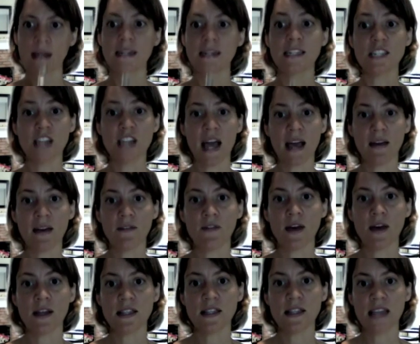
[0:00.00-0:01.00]
Jack
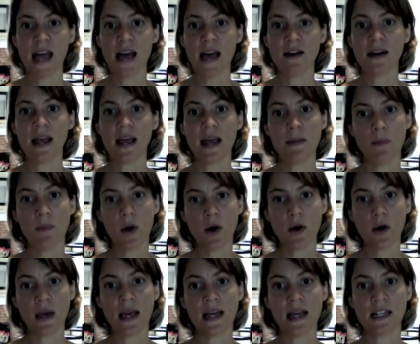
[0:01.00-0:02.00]
fell down and
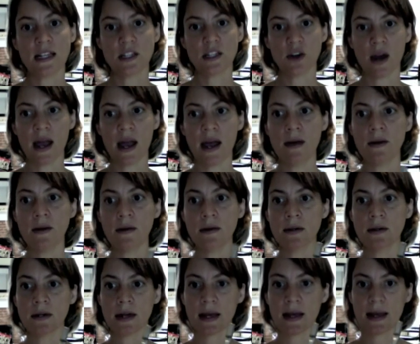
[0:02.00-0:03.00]
broke his crown.
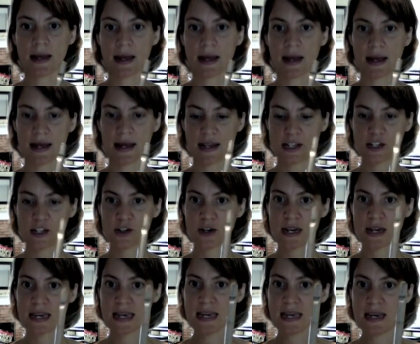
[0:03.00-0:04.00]
Get your
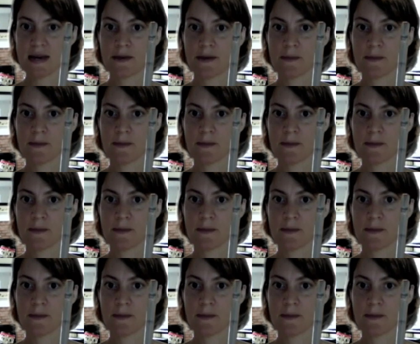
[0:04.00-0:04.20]
E.